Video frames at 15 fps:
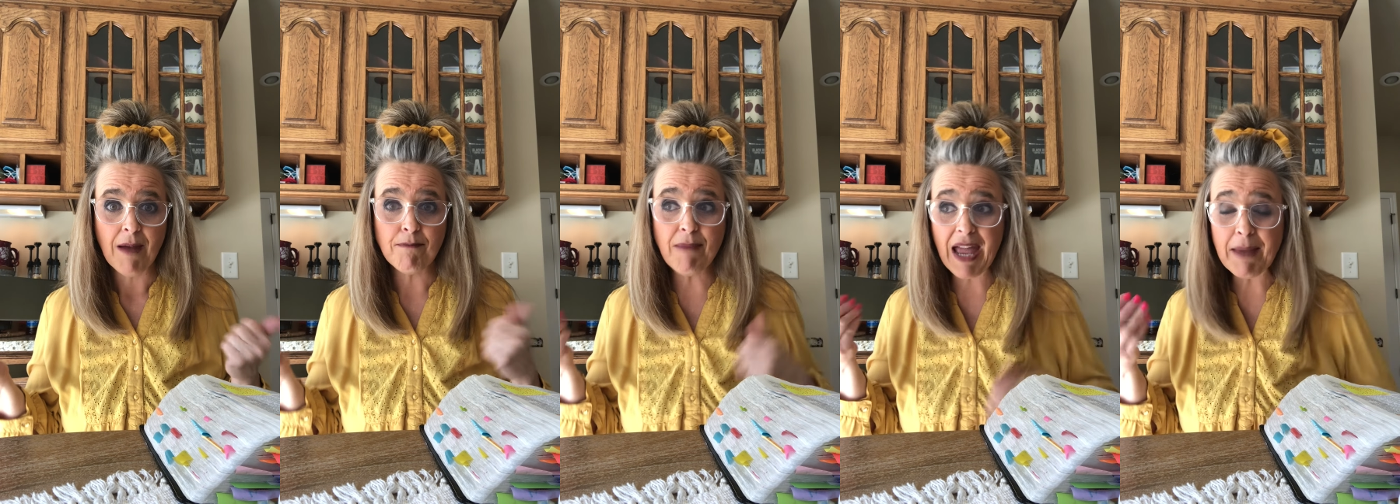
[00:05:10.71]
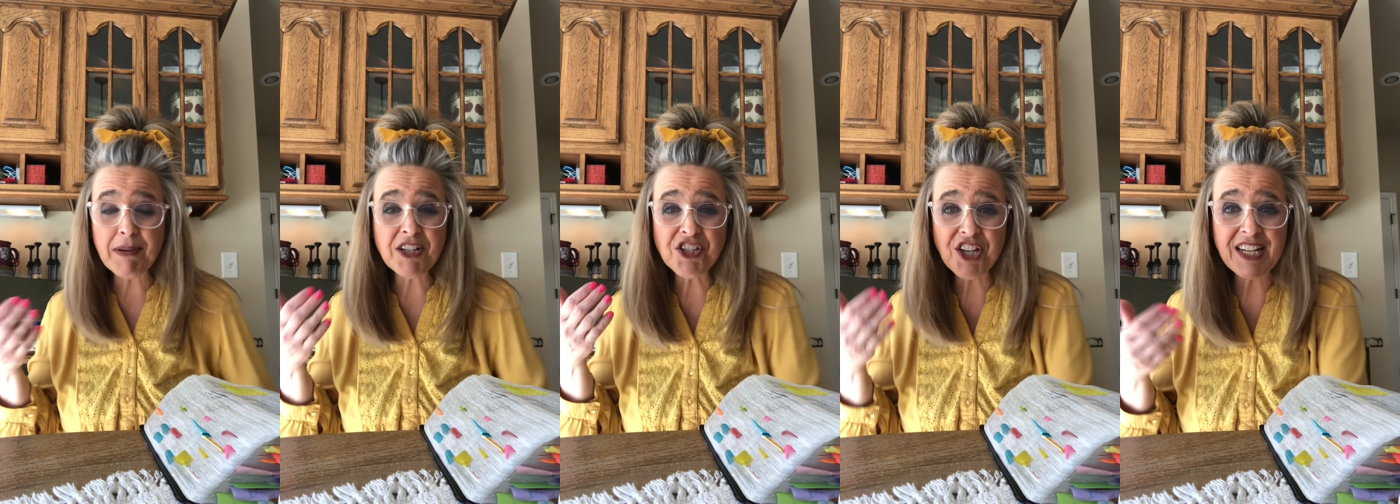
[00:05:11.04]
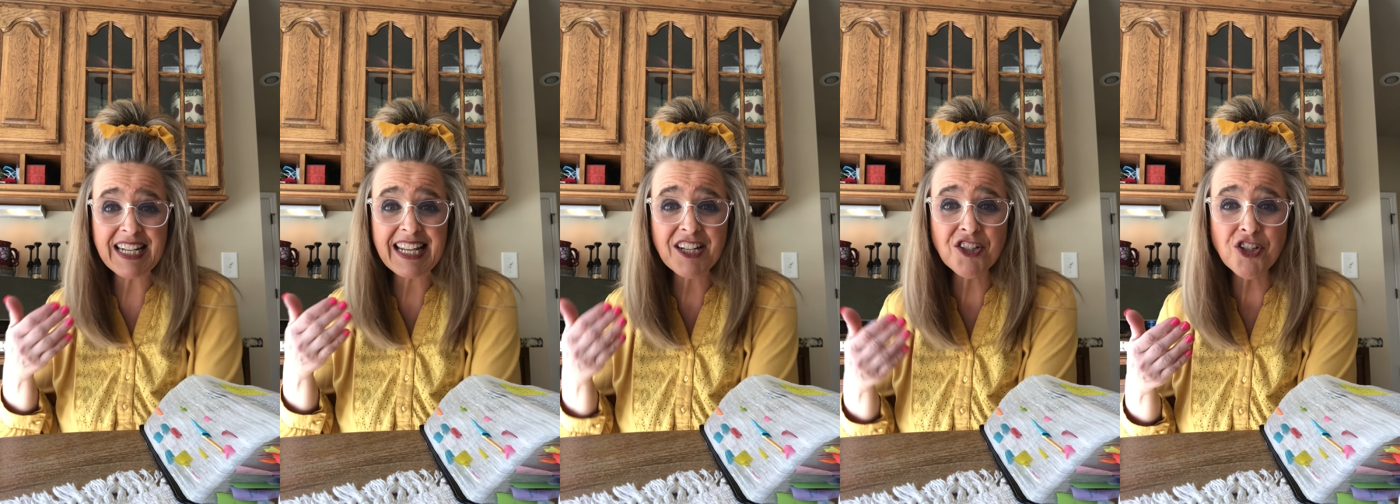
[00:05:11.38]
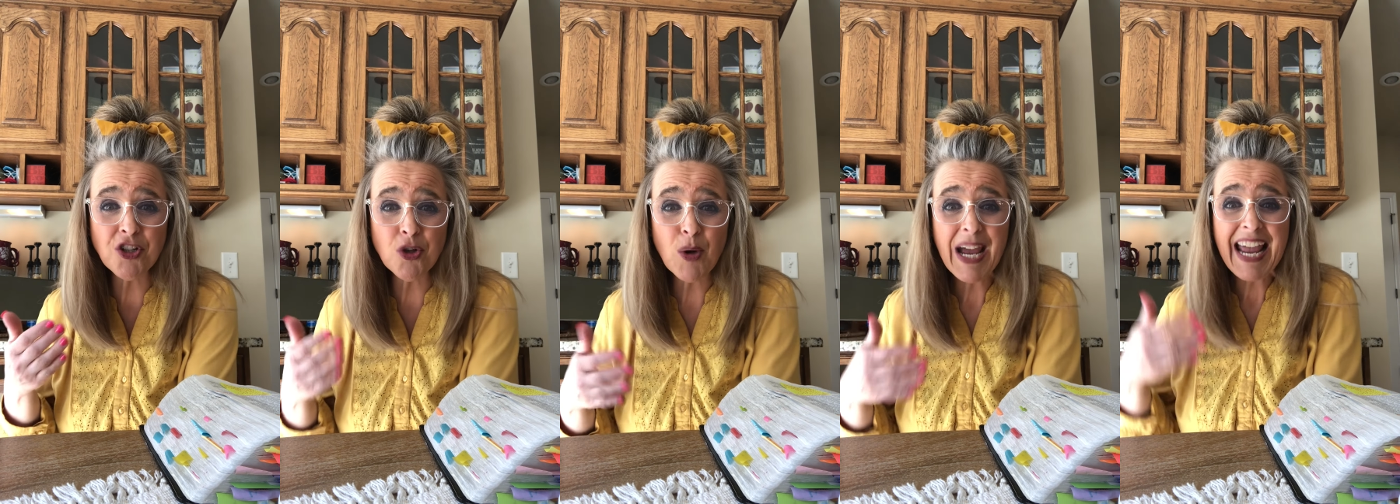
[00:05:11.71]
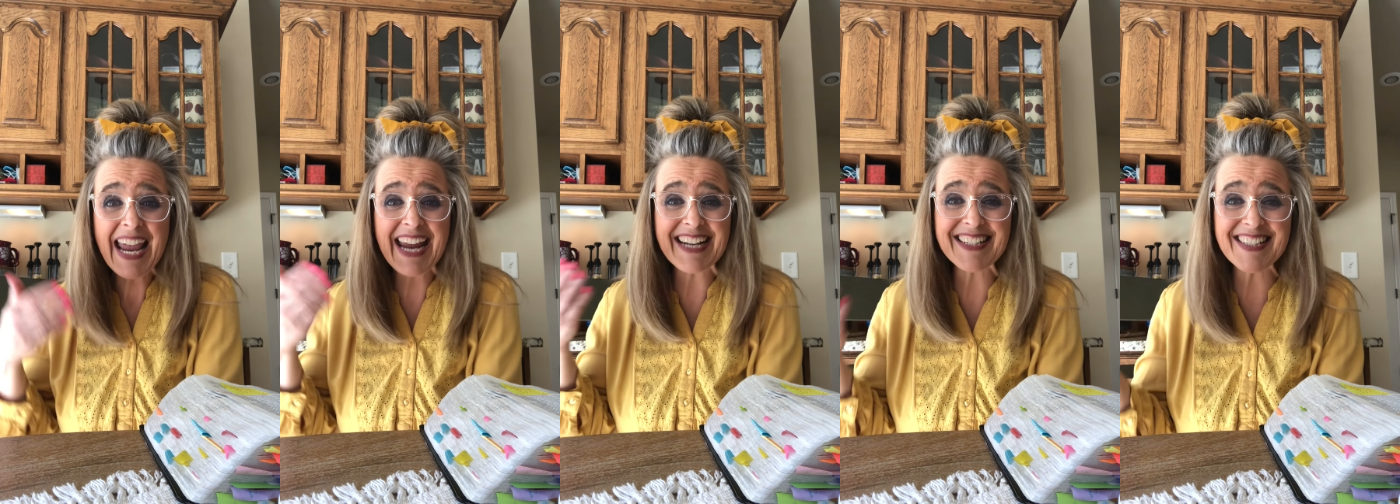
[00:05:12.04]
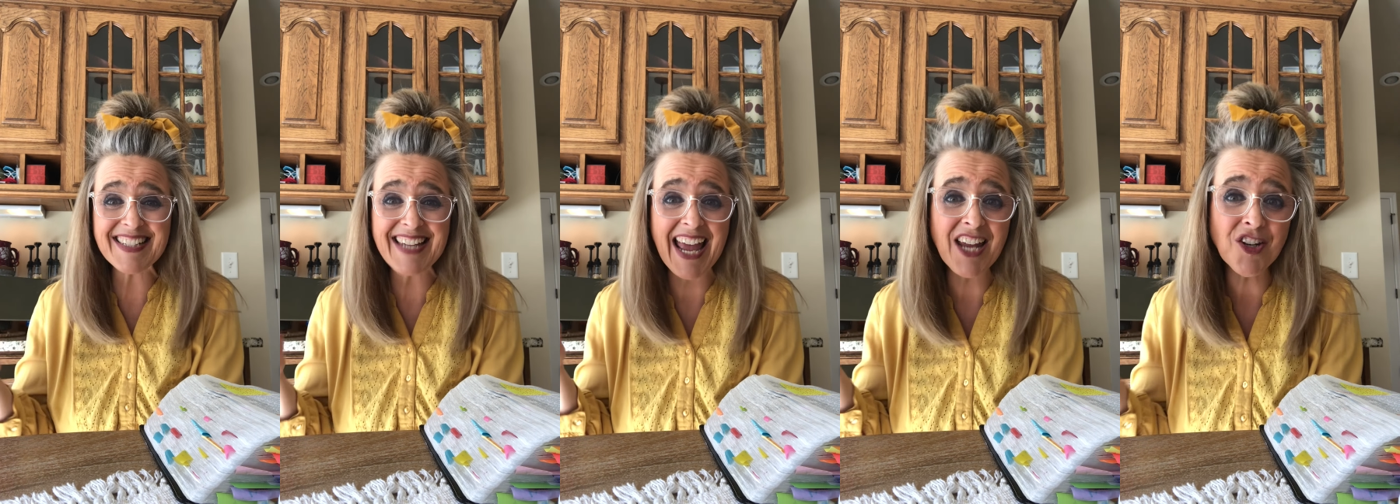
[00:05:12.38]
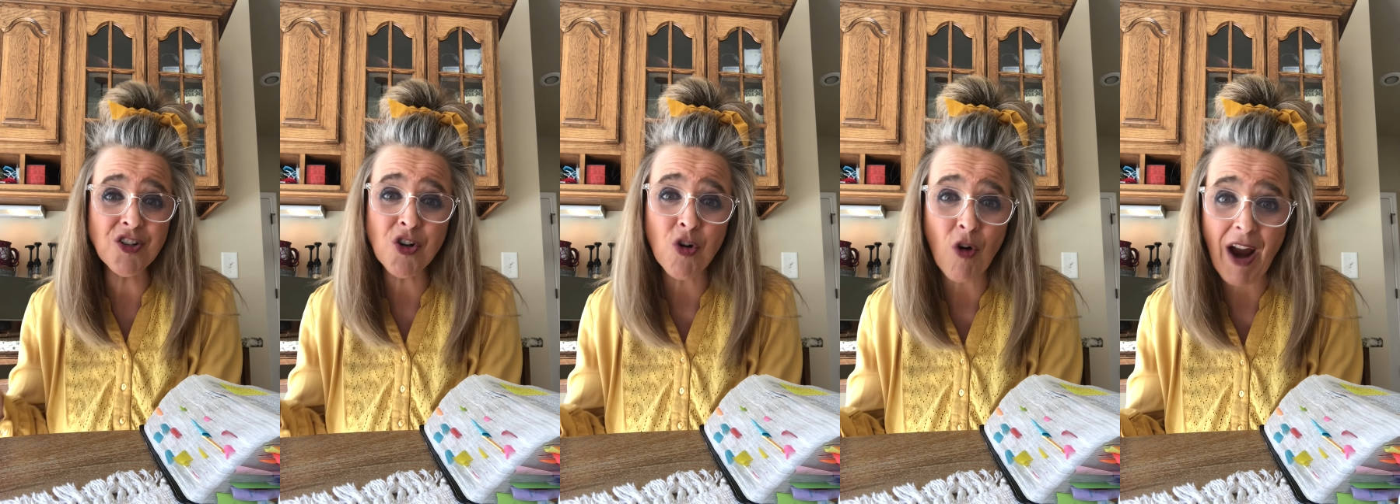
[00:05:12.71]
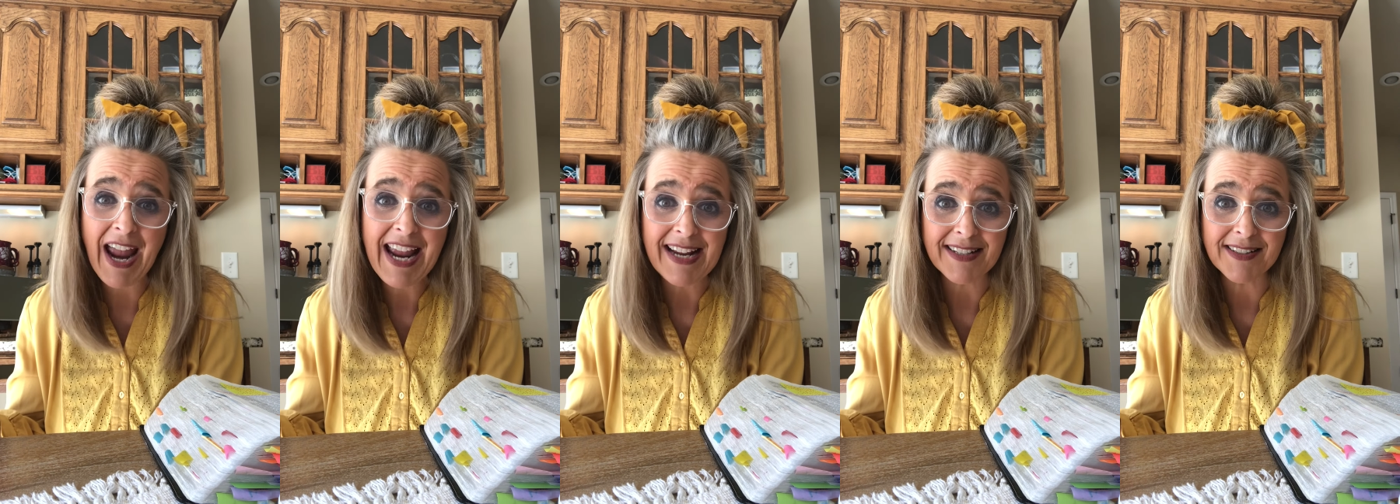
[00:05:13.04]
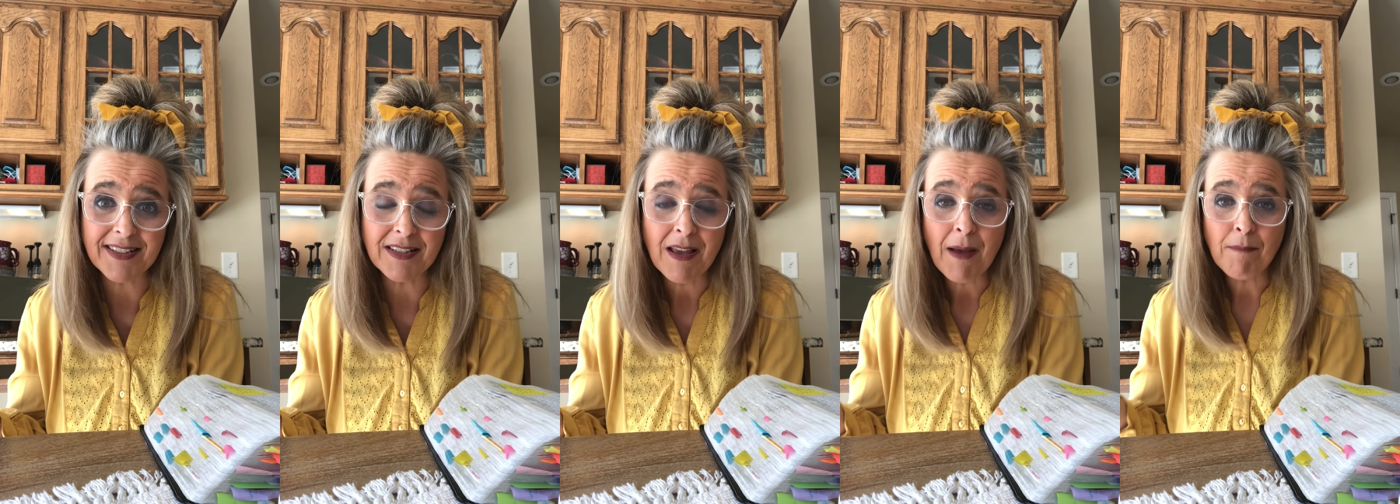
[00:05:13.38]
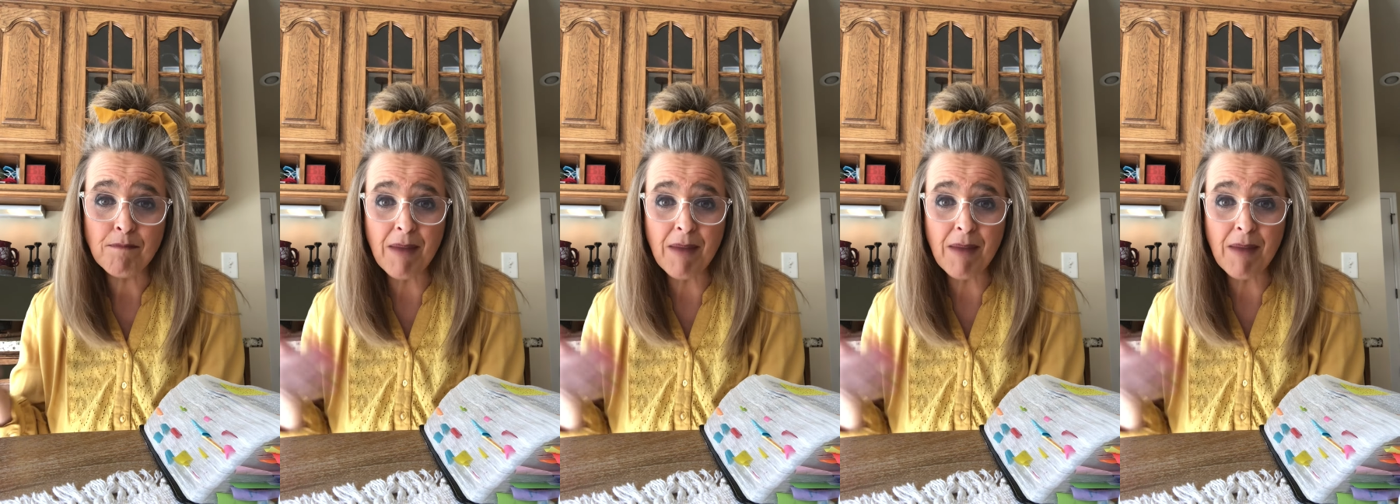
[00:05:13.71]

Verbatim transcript: Maybe she needed to extend grace.